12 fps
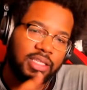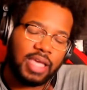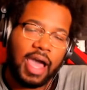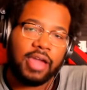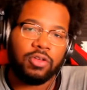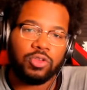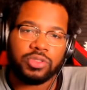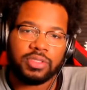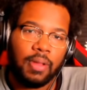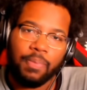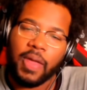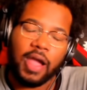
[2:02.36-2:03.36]
the
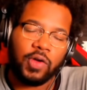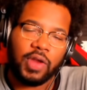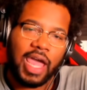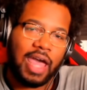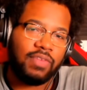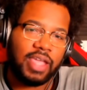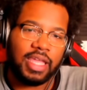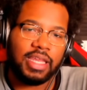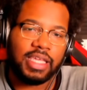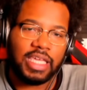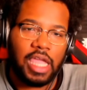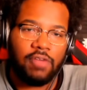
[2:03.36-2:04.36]
titles, I'm not gonna have
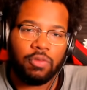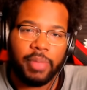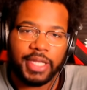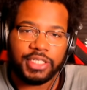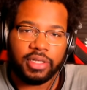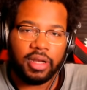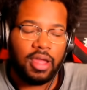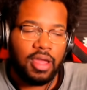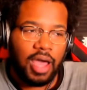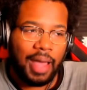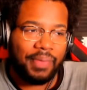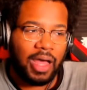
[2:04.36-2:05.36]
any key information
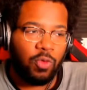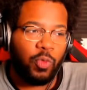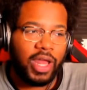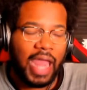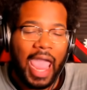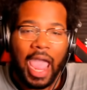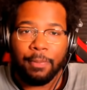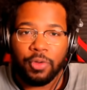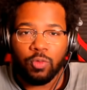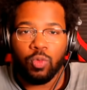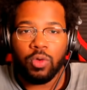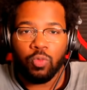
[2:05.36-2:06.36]
about what
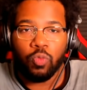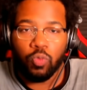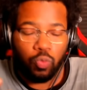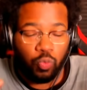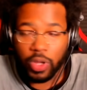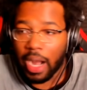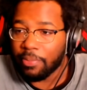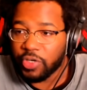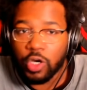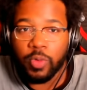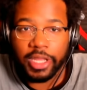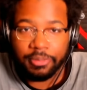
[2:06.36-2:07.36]
happened or what, what I'm
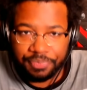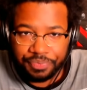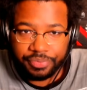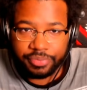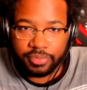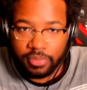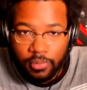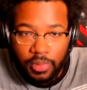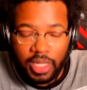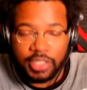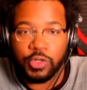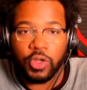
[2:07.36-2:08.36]
doing
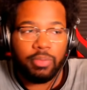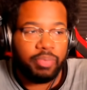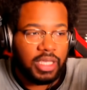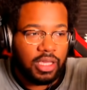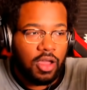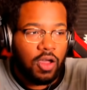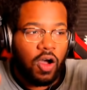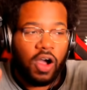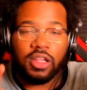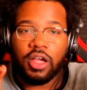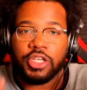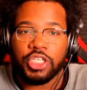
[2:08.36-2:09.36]
is going to be
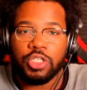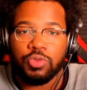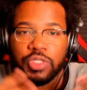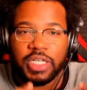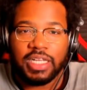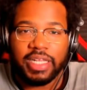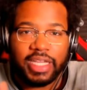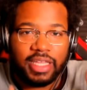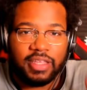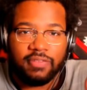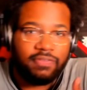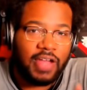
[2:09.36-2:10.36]
all on you to click
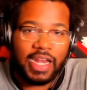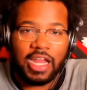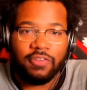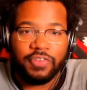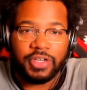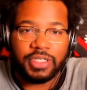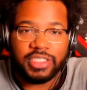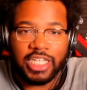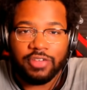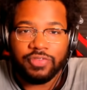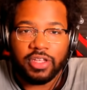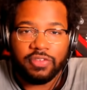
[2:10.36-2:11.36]
and then find out for
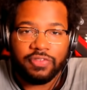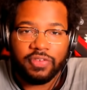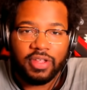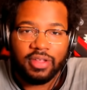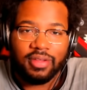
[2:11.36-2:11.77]
yourself if